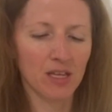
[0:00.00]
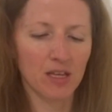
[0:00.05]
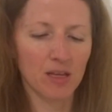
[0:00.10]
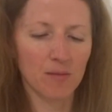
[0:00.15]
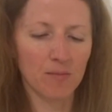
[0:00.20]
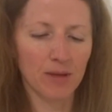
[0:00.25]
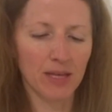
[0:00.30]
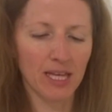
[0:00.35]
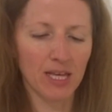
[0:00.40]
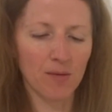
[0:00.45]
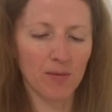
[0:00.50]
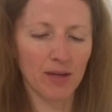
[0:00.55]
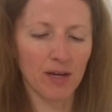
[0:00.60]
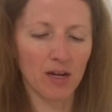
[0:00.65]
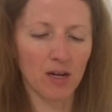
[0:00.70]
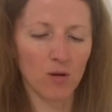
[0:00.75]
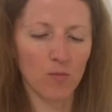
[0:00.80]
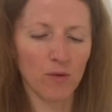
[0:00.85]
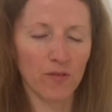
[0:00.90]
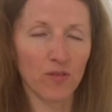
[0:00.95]
But here we
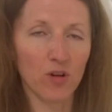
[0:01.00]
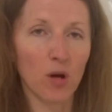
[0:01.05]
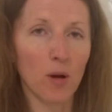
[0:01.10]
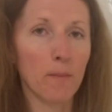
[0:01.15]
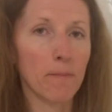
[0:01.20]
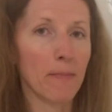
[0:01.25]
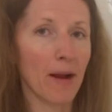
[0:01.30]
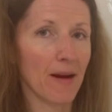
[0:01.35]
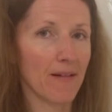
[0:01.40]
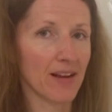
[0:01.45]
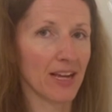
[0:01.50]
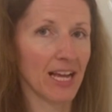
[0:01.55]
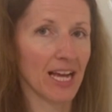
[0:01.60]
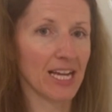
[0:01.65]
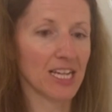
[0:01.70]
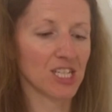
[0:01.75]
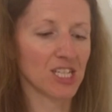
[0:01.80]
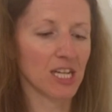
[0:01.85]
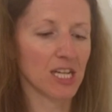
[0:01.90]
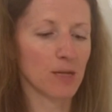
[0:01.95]
are. We've got
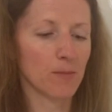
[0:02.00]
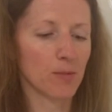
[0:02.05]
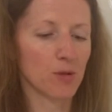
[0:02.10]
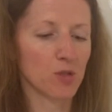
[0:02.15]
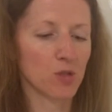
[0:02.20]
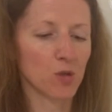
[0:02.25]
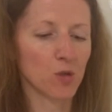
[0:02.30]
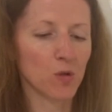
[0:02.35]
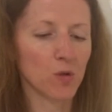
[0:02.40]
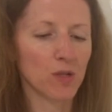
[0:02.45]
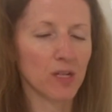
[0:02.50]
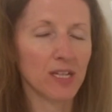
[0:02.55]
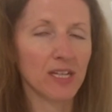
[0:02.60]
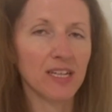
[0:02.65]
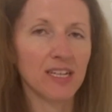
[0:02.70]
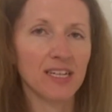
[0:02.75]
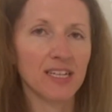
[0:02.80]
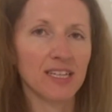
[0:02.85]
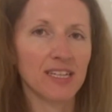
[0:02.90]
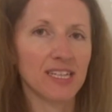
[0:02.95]
Marrakesh in a bottle.
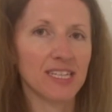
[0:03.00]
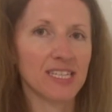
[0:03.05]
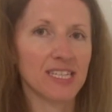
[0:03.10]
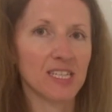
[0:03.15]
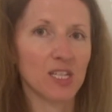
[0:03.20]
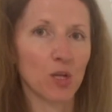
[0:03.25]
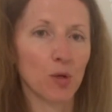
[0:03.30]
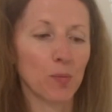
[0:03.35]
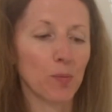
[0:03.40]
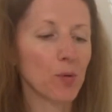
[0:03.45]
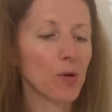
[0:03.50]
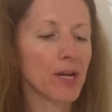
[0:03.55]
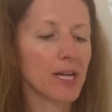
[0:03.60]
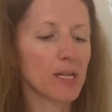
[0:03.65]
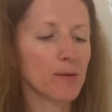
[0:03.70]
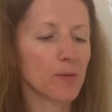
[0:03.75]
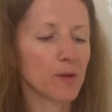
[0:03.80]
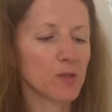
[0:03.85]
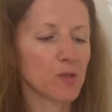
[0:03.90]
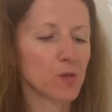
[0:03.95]
This is Capri in
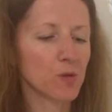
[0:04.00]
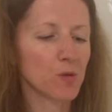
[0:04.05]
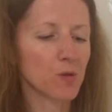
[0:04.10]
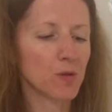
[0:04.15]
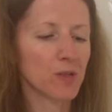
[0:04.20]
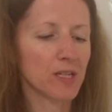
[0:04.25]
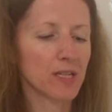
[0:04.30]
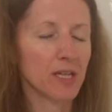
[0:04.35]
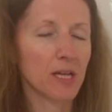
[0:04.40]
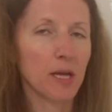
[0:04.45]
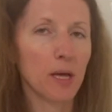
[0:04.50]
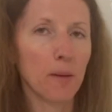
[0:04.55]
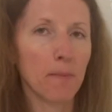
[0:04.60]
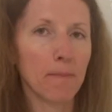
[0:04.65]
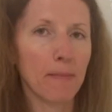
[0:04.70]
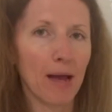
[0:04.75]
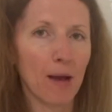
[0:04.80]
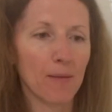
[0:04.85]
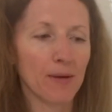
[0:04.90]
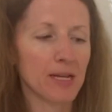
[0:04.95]
a bottle.
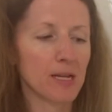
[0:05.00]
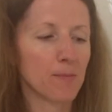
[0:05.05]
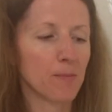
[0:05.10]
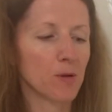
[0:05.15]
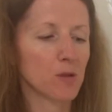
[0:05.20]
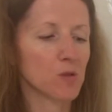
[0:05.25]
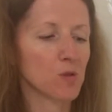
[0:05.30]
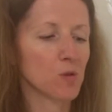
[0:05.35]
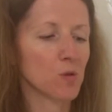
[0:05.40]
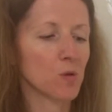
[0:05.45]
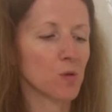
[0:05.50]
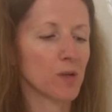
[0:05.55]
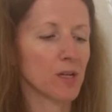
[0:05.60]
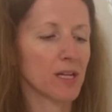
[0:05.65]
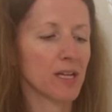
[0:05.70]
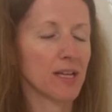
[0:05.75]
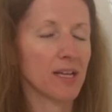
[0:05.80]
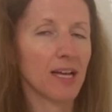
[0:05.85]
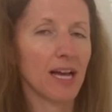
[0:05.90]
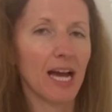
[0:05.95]
Maui in a bottle.
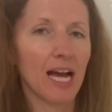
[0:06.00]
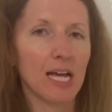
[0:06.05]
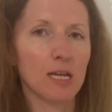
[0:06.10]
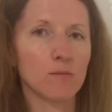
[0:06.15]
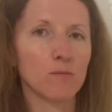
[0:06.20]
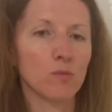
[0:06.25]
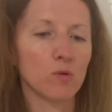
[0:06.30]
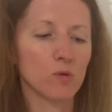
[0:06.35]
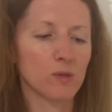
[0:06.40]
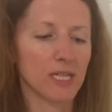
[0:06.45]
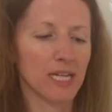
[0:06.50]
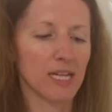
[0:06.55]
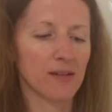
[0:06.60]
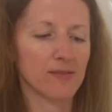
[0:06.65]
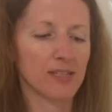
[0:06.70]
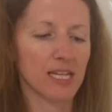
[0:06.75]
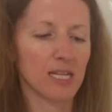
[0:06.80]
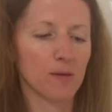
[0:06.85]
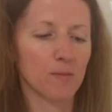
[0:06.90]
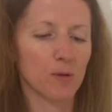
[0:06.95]
And Maldives
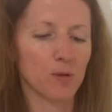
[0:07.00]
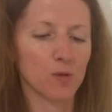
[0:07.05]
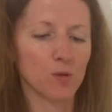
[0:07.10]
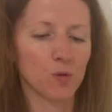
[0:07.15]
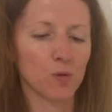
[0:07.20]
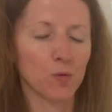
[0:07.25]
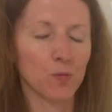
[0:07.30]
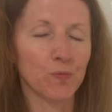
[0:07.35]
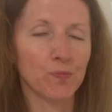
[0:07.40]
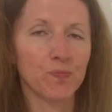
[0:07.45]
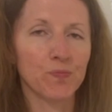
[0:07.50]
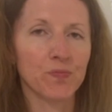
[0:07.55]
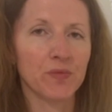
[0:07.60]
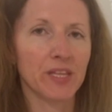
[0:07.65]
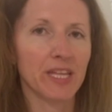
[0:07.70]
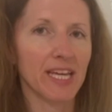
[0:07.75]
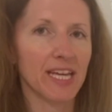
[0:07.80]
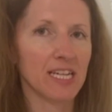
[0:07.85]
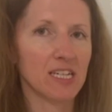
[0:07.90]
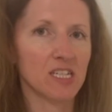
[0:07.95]
in a bottle.
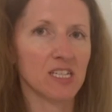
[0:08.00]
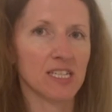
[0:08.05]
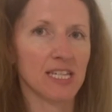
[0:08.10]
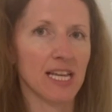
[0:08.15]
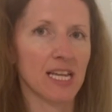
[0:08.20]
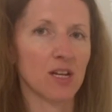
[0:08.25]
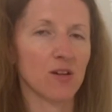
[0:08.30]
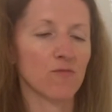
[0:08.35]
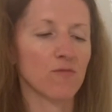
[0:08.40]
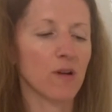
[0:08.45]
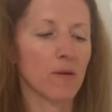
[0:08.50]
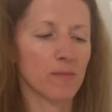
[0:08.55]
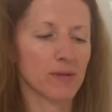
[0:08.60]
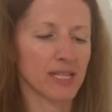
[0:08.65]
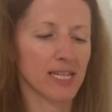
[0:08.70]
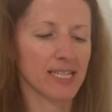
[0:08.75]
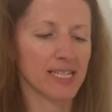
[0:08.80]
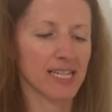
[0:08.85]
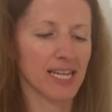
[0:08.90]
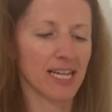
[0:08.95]
Each scent
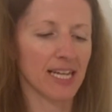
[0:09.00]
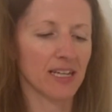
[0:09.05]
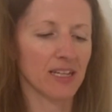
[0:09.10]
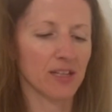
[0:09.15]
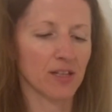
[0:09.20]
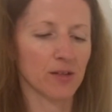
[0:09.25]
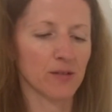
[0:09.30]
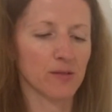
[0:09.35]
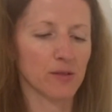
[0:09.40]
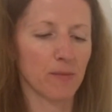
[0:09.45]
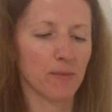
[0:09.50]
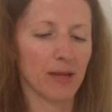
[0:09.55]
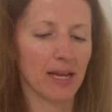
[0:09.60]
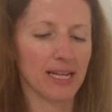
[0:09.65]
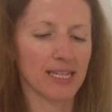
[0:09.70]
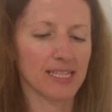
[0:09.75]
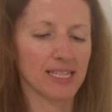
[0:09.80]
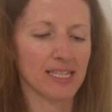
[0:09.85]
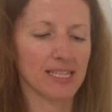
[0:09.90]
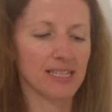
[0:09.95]
representing those
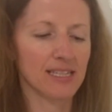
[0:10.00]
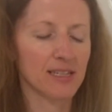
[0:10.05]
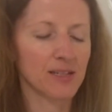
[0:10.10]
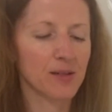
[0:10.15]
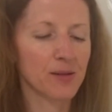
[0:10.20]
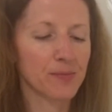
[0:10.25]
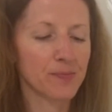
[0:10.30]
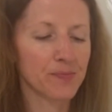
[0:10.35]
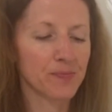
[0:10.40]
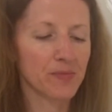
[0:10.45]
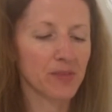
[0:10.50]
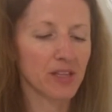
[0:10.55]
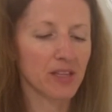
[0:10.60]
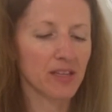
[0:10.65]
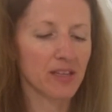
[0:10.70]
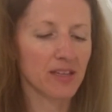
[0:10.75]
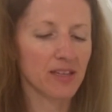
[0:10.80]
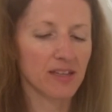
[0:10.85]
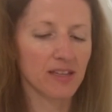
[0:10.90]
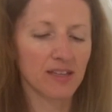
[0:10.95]
places.
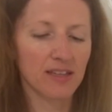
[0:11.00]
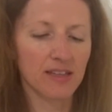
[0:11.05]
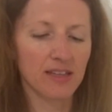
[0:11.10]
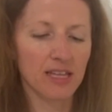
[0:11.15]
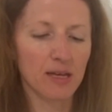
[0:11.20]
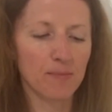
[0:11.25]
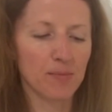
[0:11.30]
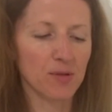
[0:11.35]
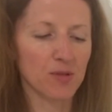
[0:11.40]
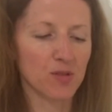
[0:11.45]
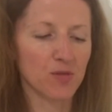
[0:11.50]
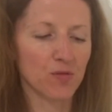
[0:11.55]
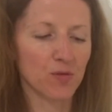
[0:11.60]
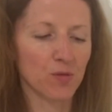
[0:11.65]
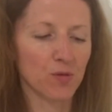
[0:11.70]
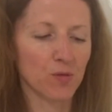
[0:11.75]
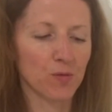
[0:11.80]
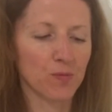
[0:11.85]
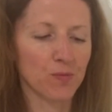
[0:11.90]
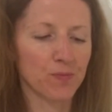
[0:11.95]
They're
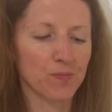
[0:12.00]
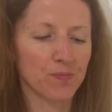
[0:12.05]
beautiful.